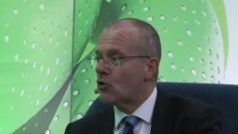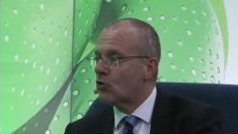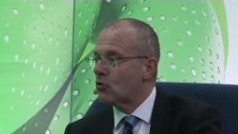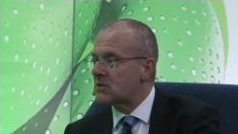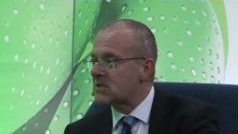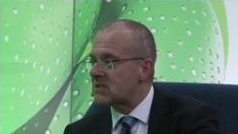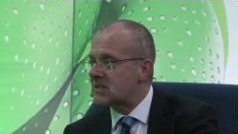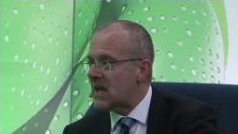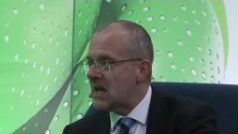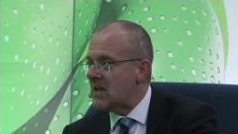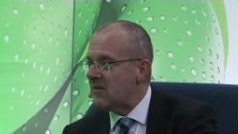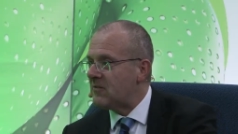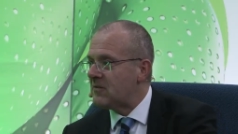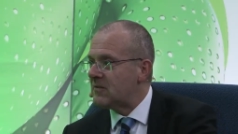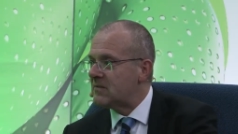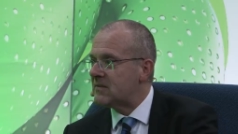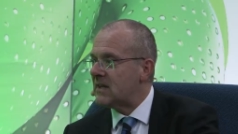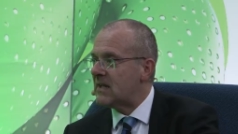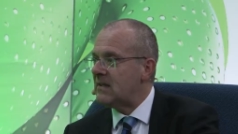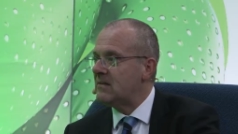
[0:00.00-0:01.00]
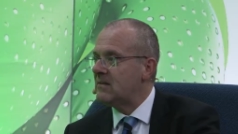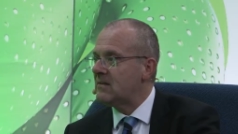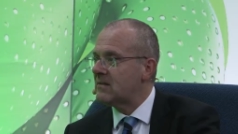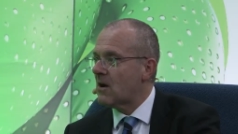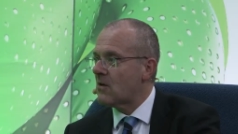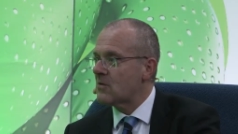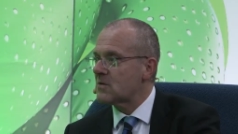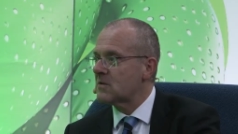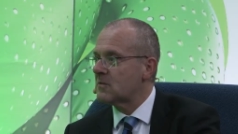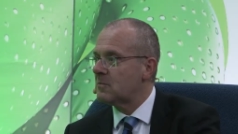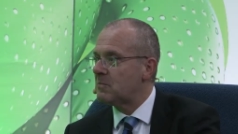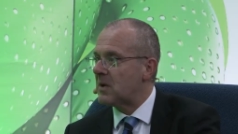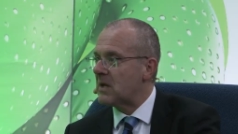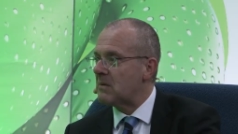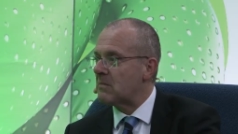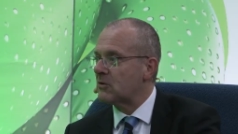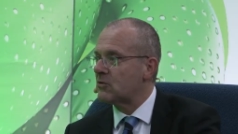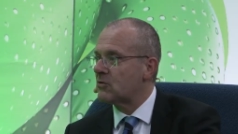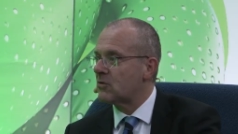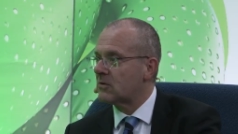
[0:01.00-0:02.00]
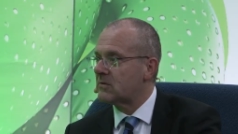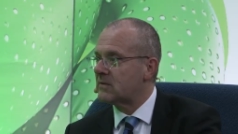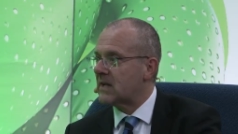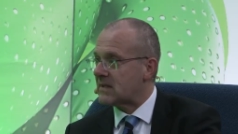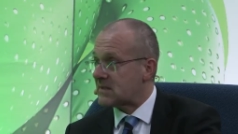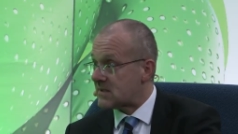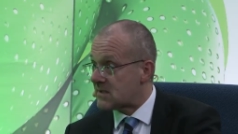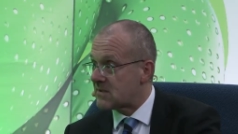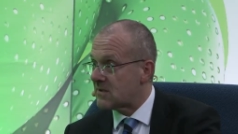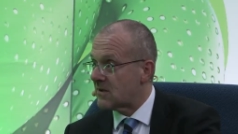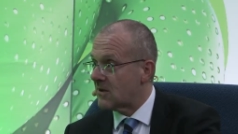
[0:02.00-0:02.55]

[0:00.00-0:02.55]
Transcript: could save 10,000 premature deaths